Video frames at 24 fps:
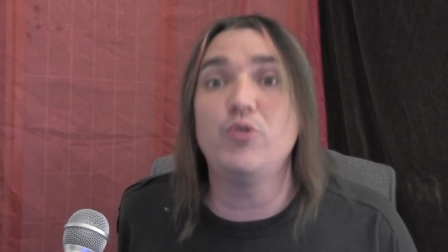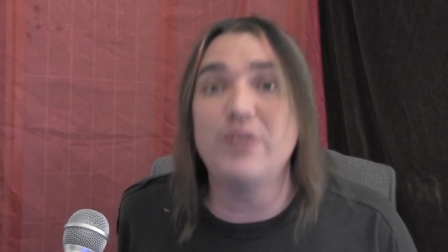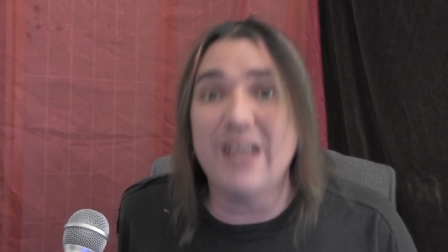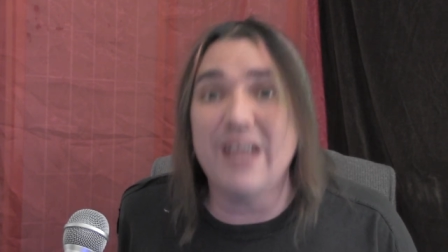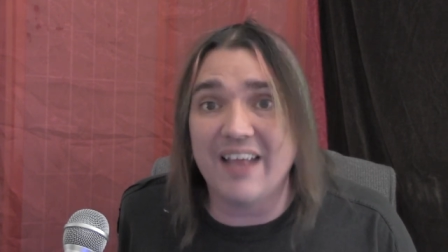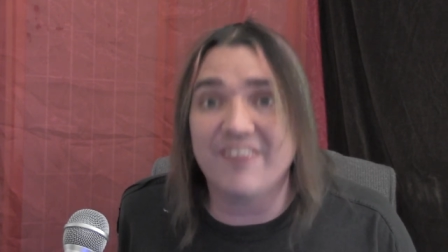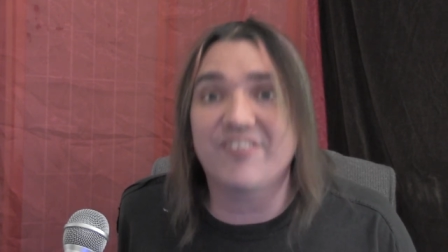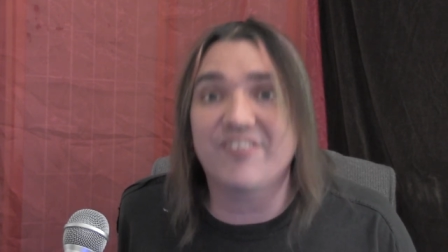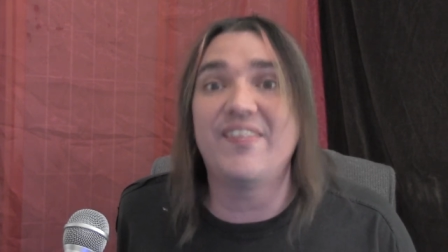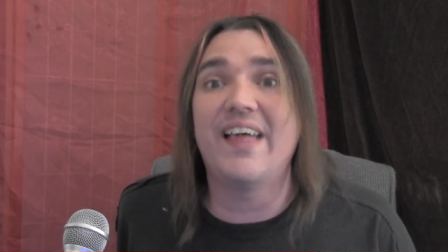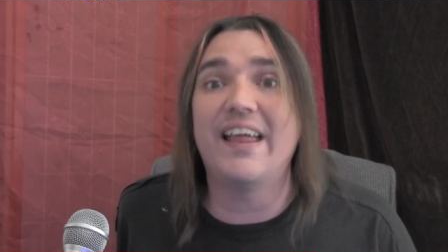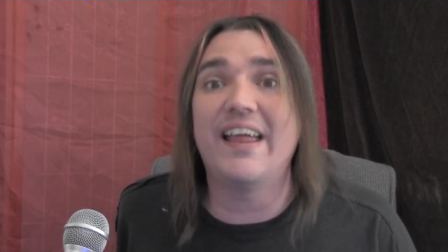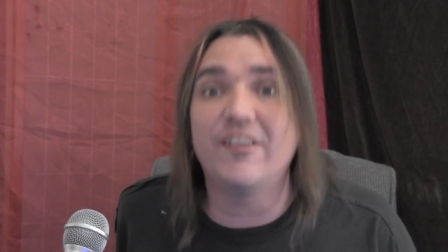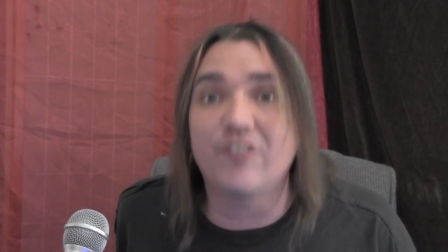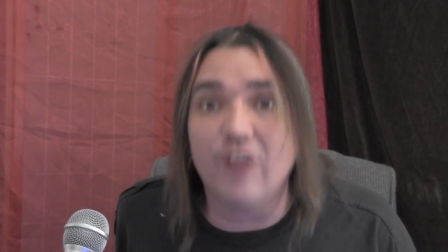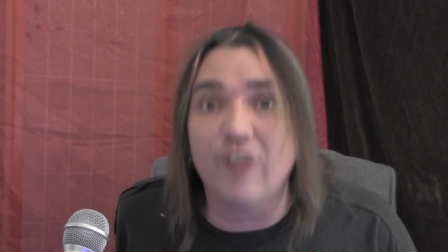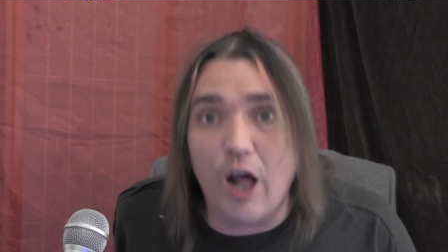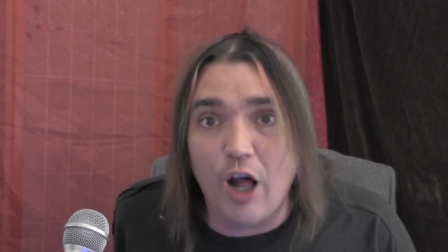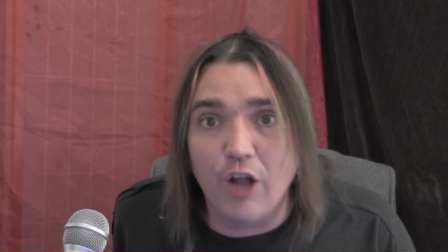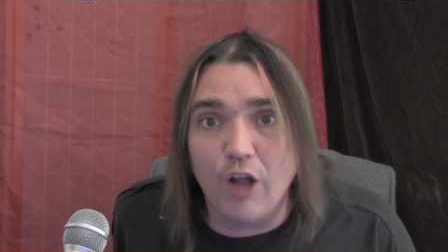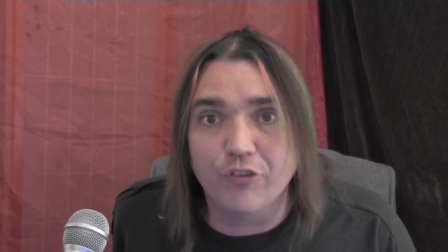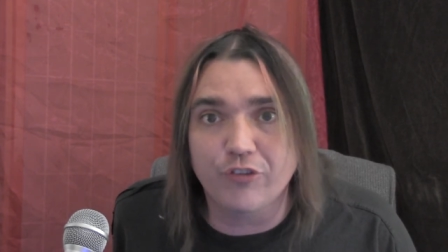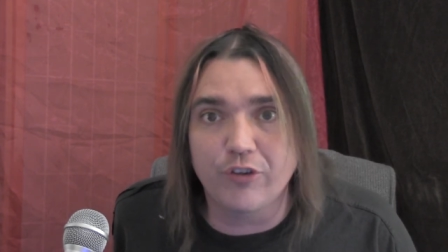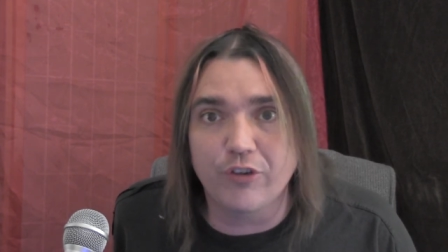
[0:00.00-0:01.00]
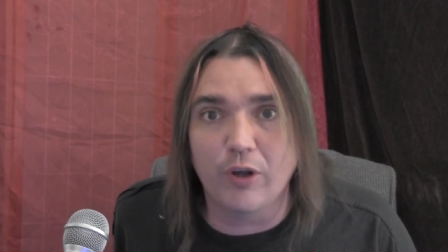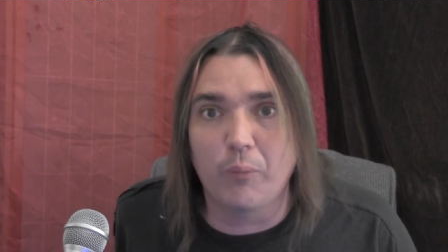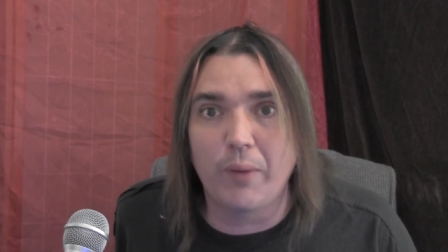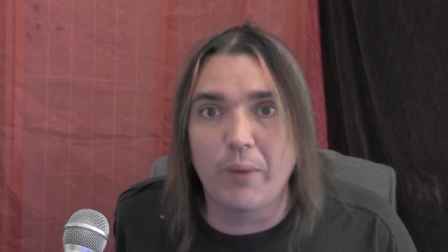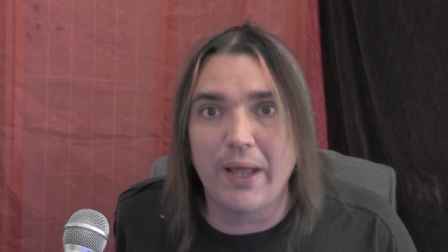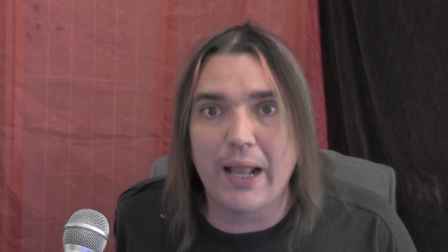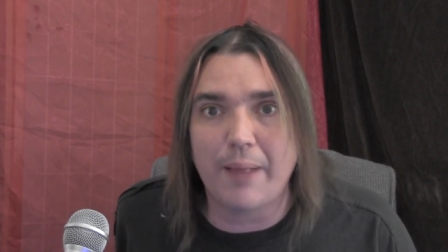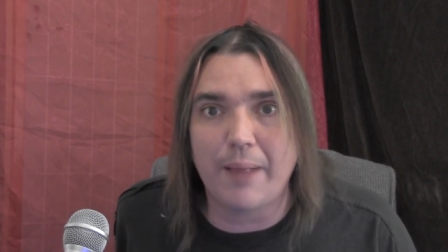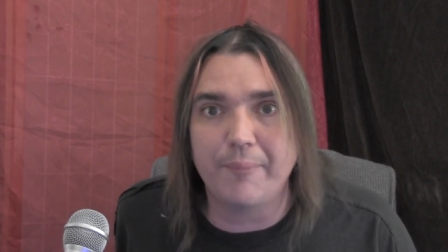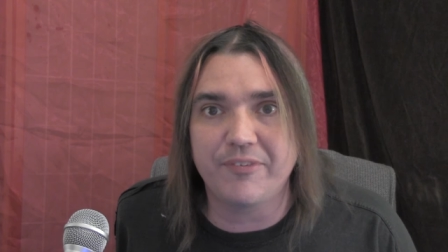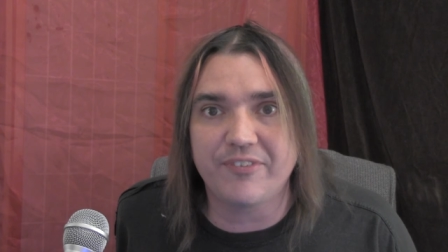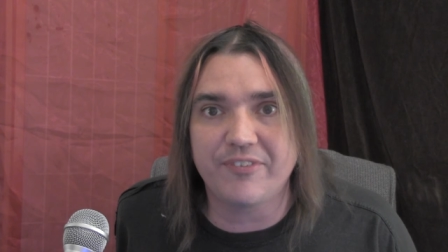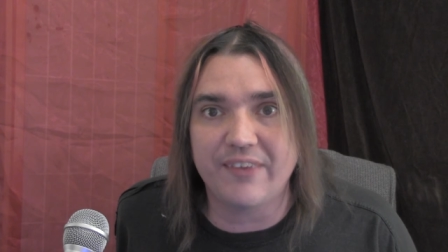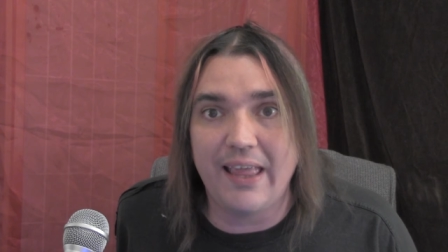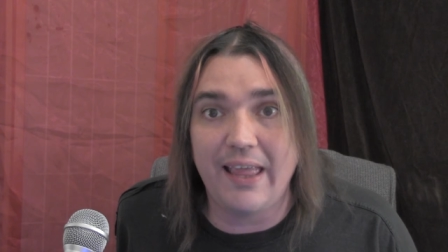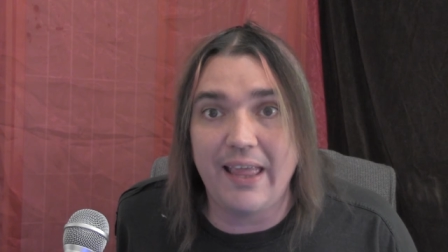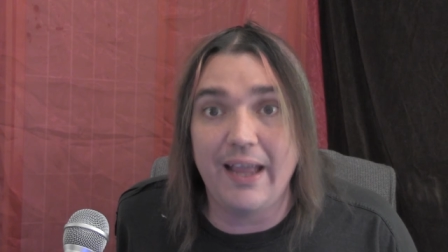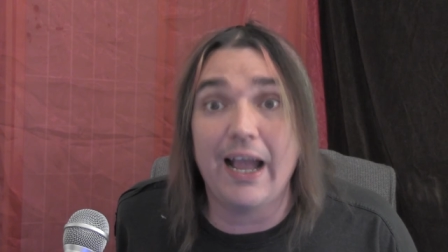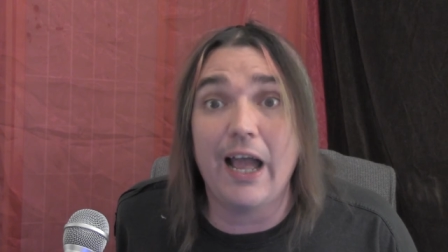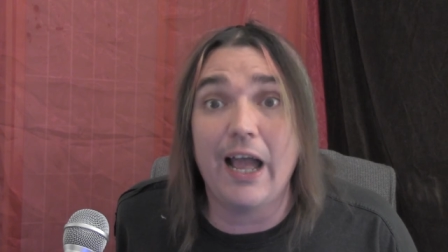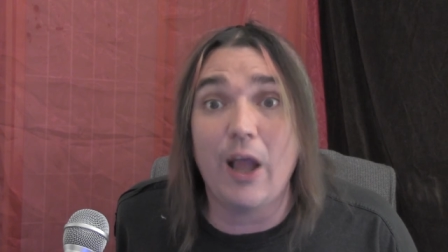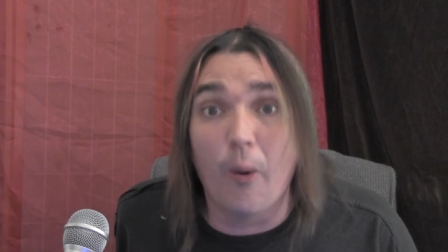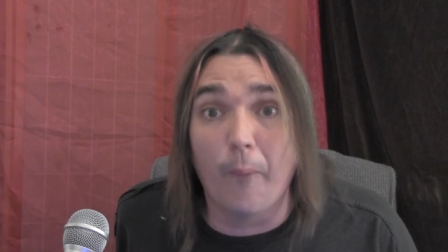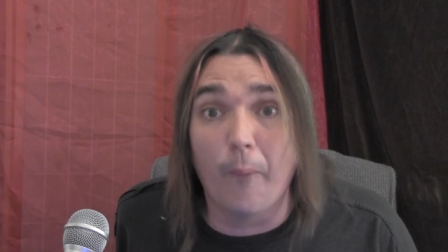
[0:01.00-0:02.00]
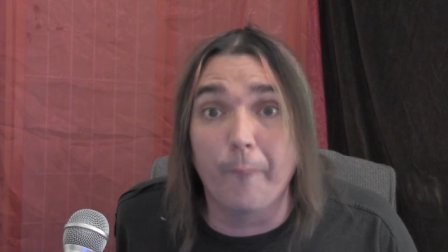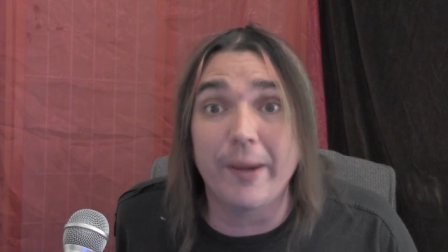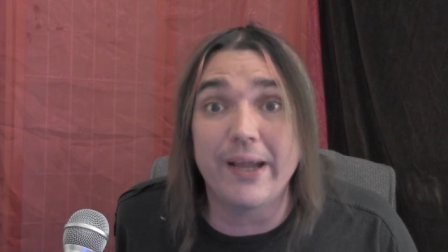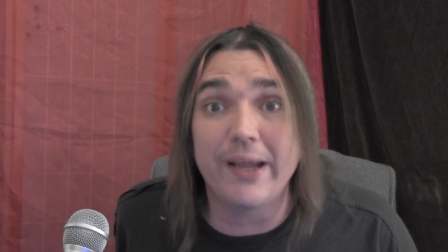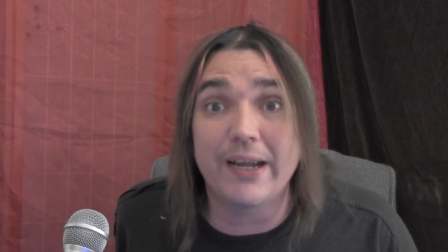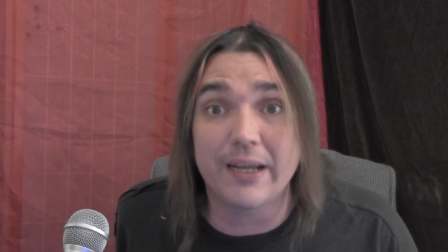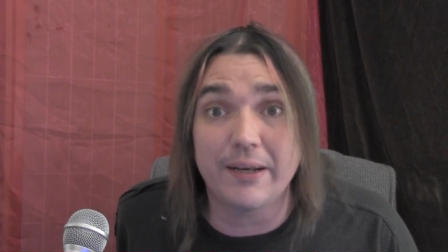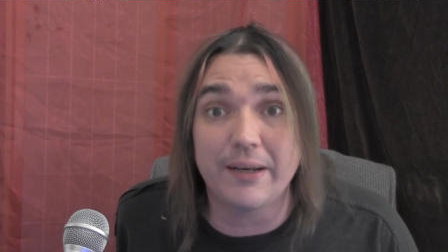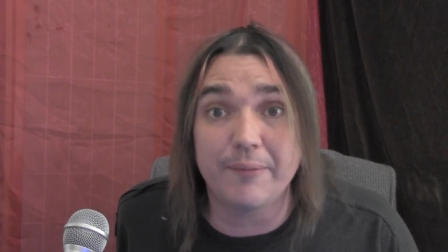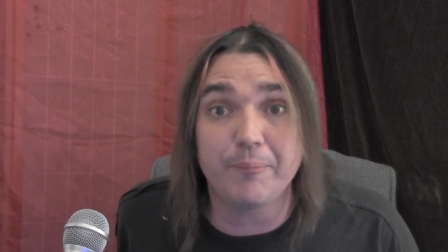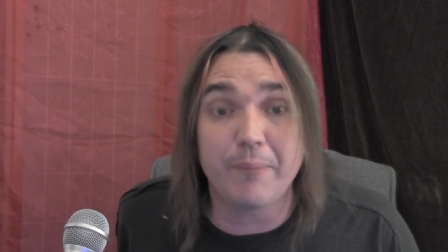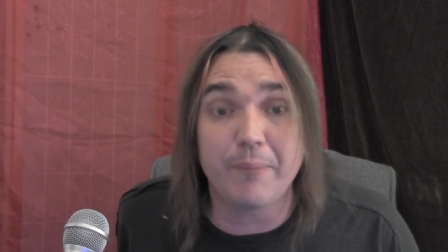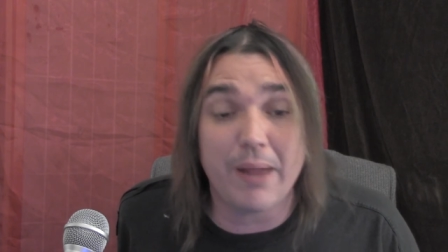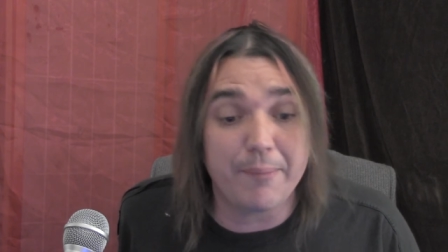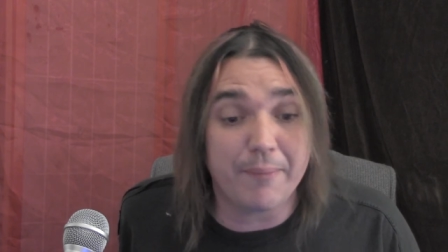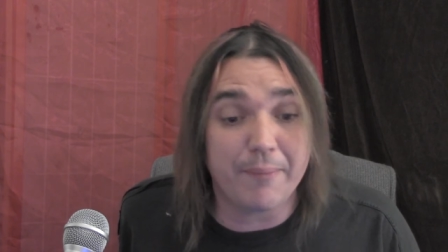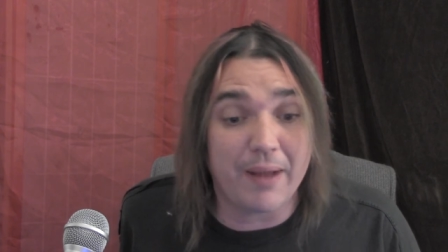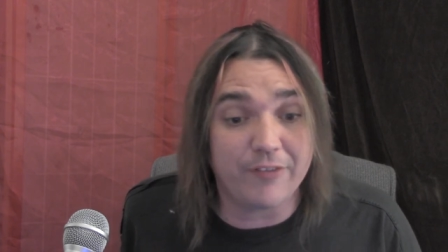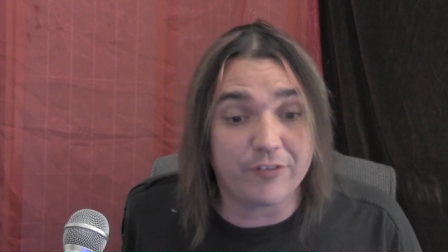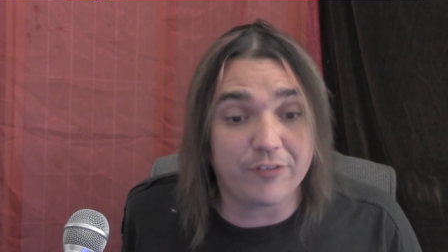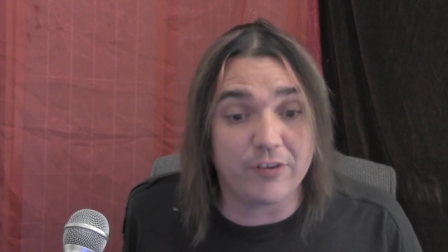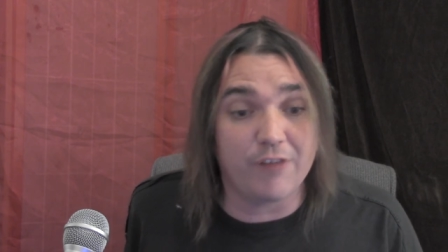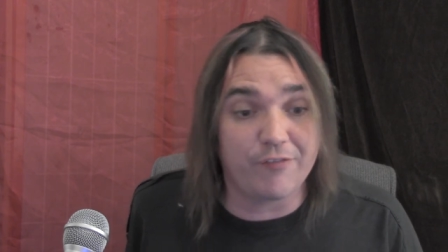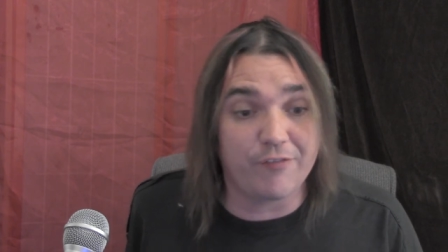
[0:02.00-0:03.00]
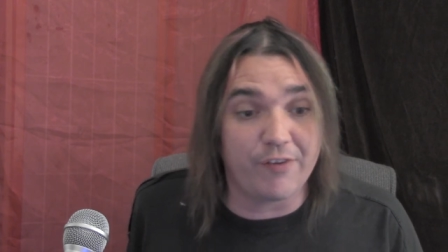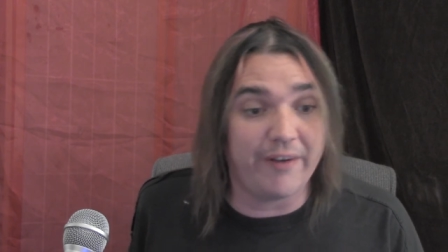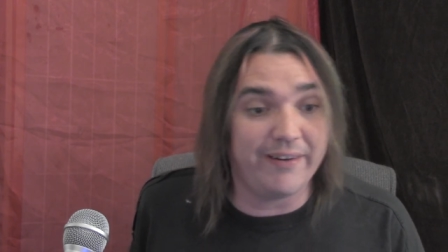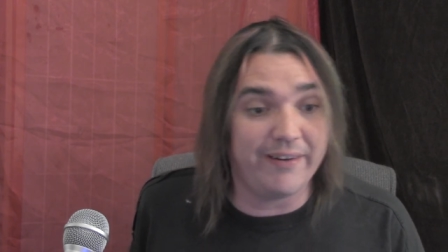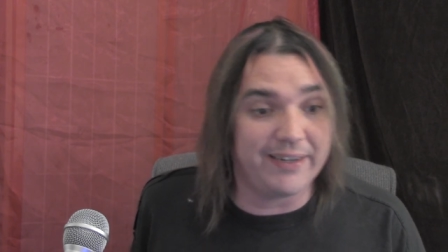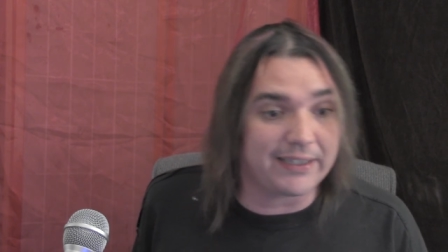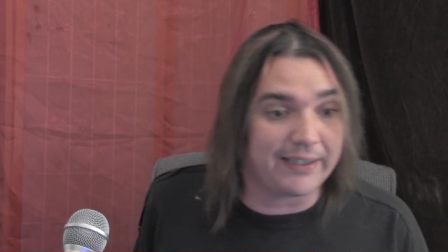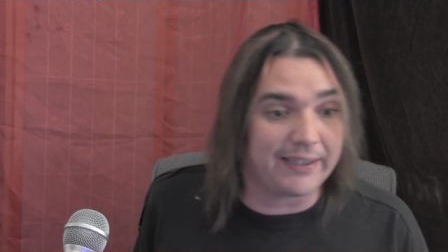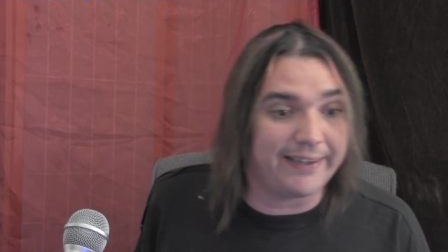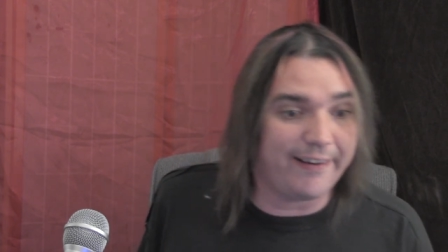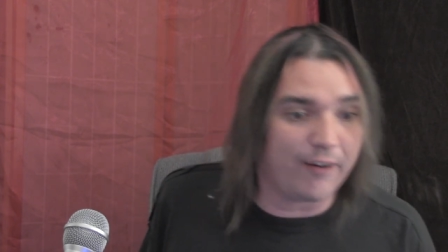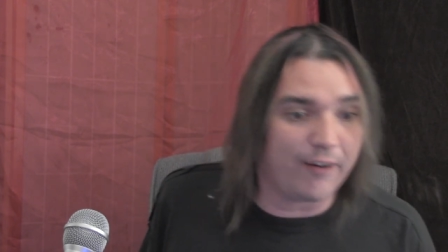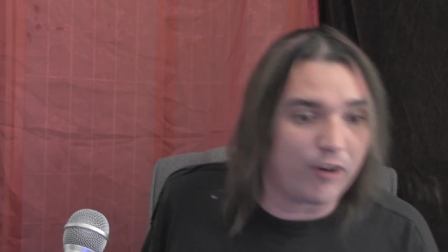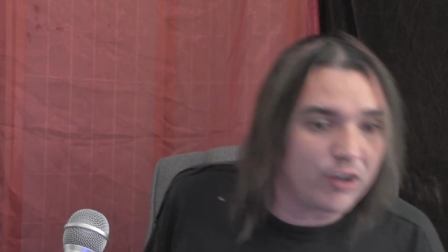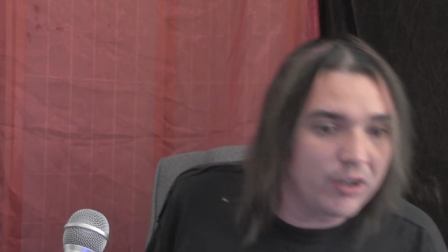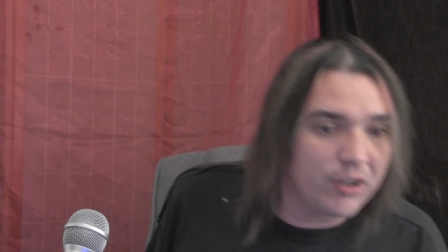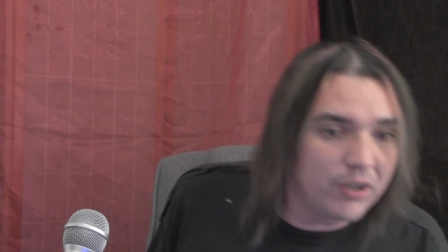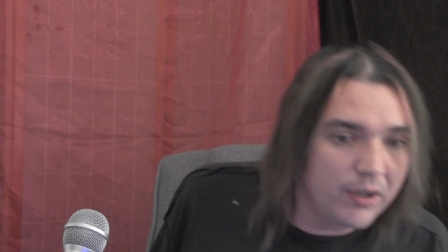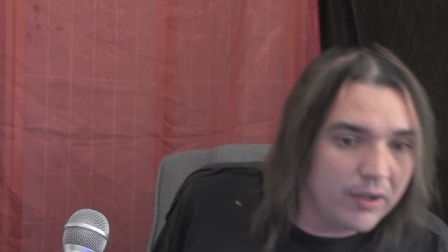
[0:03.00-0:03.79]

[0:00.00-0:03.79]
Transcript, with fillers: Yes, that is also what I'm saying. I hope I can make myself very clear.